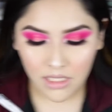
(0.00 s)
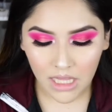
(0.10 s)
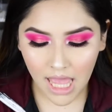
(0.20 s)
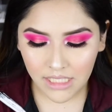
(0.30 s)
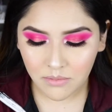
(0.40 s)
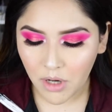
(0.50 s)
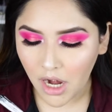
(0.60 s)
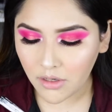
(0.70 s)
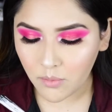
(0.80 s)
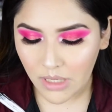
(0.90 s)
The last
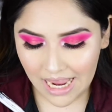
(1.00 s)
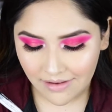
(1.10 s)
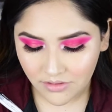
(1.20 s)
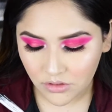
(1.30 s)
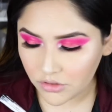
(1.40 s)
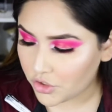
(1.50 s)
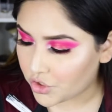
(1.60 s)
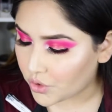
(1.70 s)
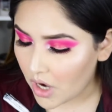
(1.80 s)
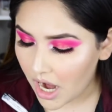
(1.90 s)
product we have to
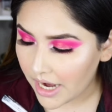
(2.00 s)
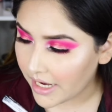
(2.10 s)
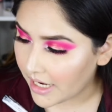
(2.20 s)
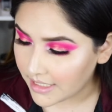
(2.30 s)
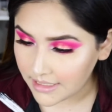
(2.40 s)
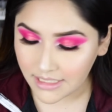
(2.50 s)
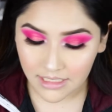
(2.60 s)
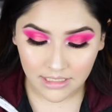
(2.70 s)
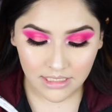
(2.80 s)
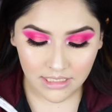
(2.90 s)
try is
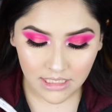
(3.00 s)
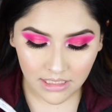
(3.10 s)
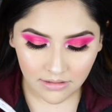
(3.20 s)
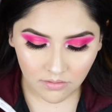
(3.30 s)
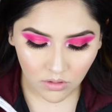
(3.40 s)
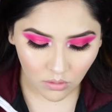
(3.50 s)
this Steve